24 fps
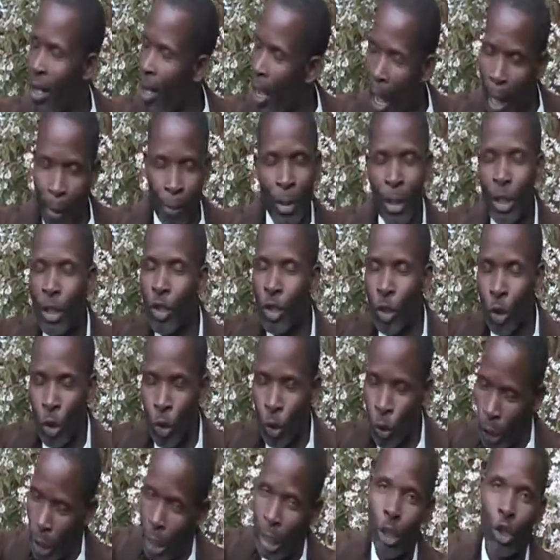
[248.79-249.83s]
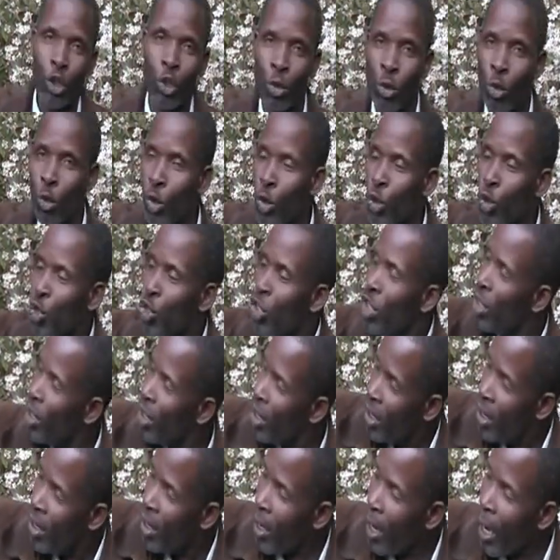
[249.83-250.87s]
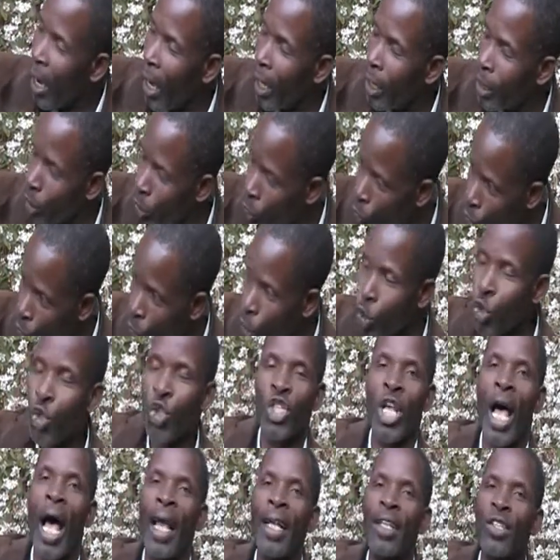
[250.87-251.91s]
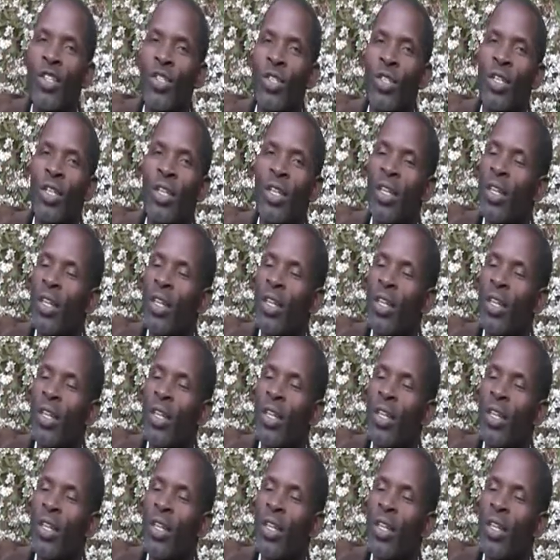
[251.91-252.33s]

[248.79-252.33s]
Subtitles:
to those sites.